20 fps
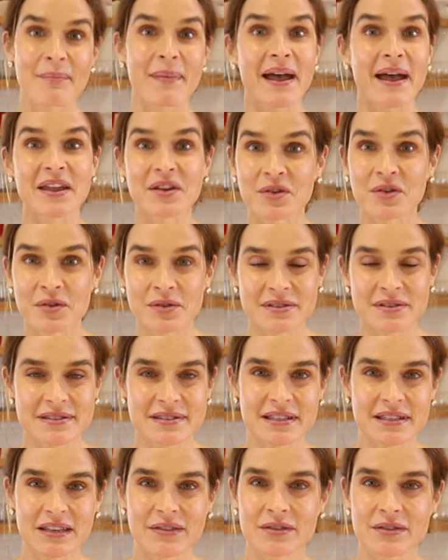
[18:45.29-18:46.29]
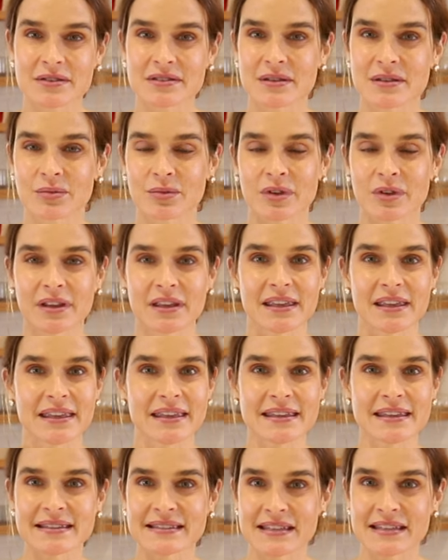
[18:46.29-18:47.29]
My goal is to give you some really
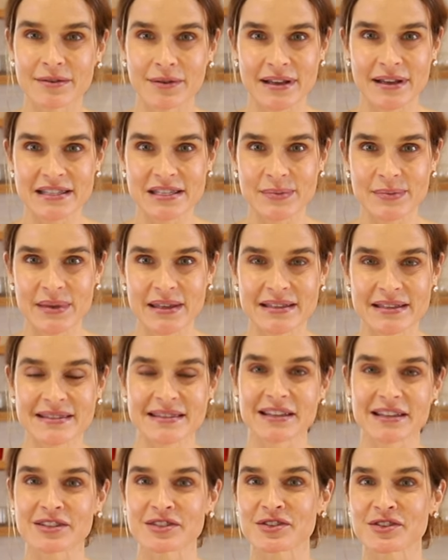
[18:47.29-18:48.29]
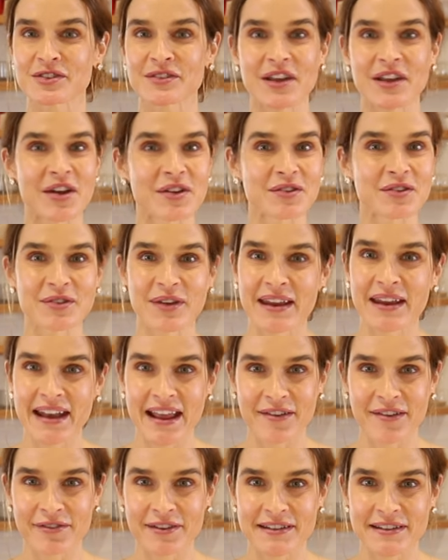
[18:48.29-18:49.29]
easy recipes that turn out great
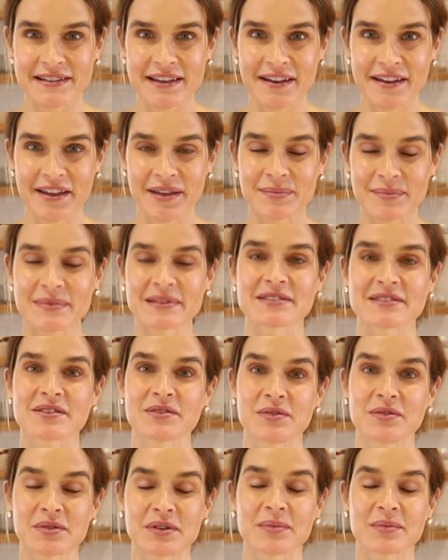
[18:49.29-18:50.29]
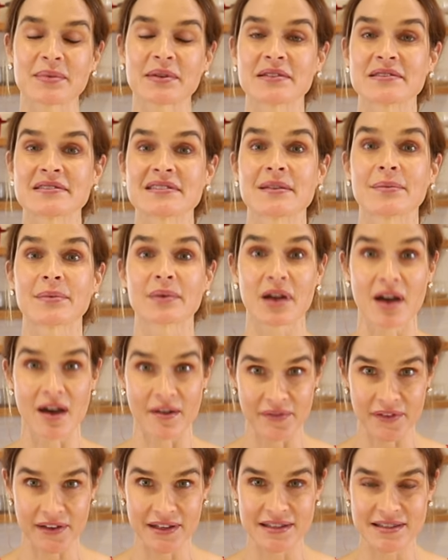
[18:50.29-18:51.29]
every time, so you can build some
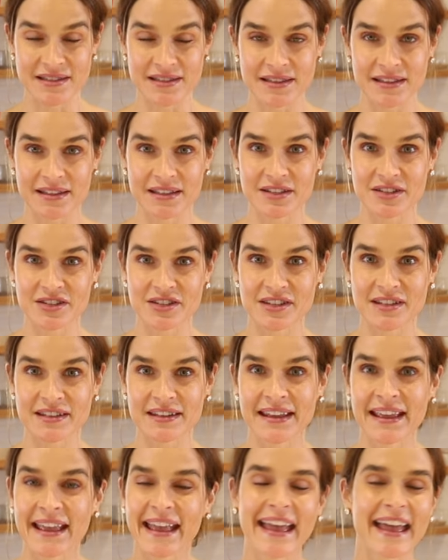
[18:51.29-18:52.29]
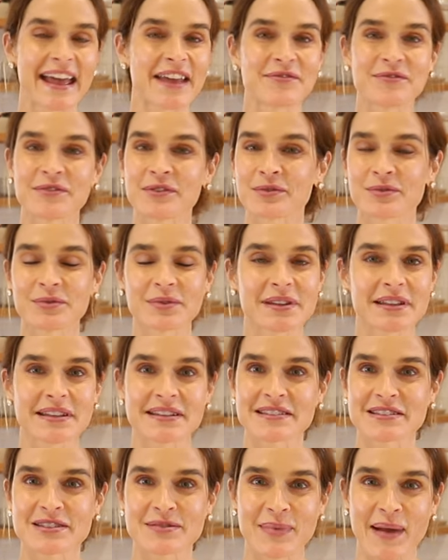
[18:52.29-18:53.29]
confidence in the kitchen and feel really
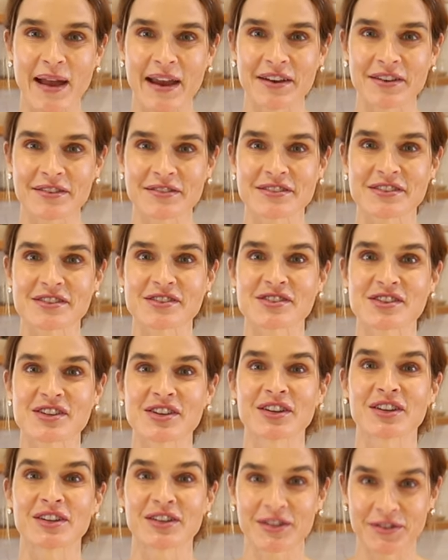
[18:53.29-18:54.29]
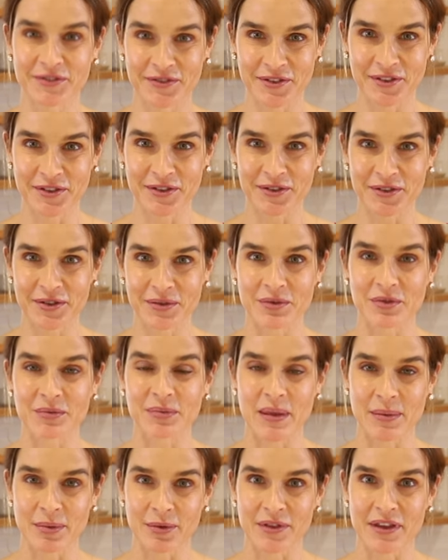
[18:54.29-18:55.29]
inspired to share good food with
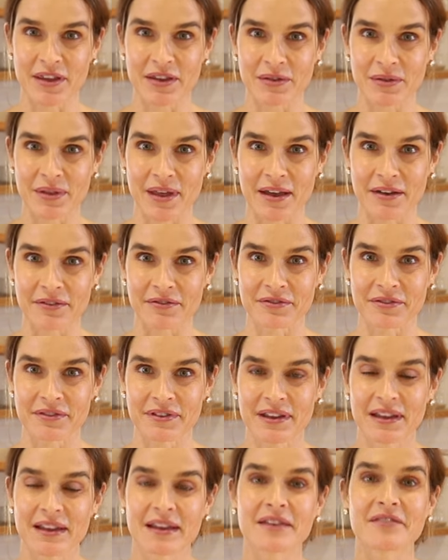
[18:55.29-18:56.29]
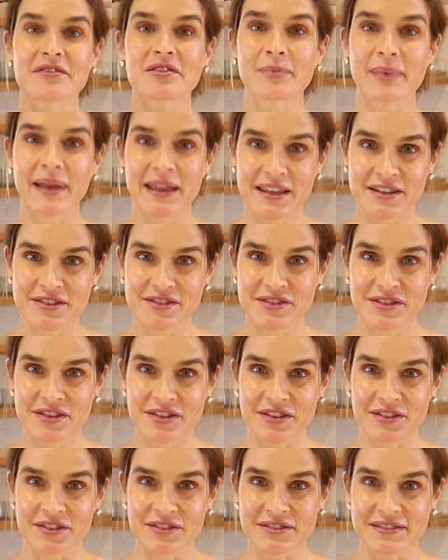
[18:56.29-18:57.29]
people that you love. From my kitchen to
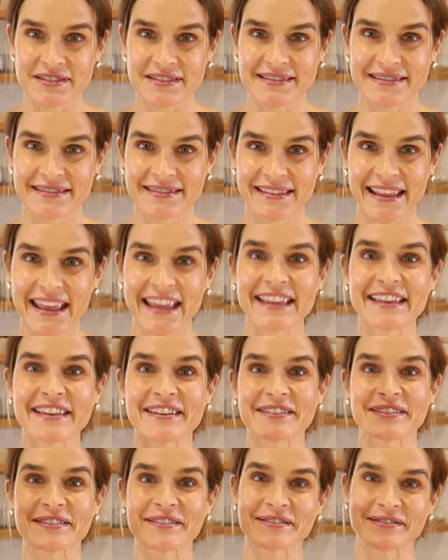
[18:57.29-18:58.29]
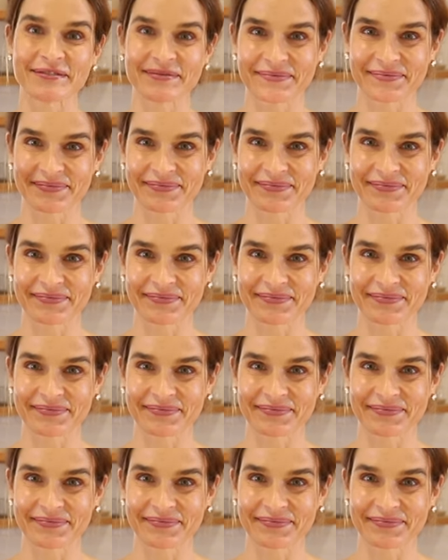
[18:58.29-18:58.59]
yours, thank you.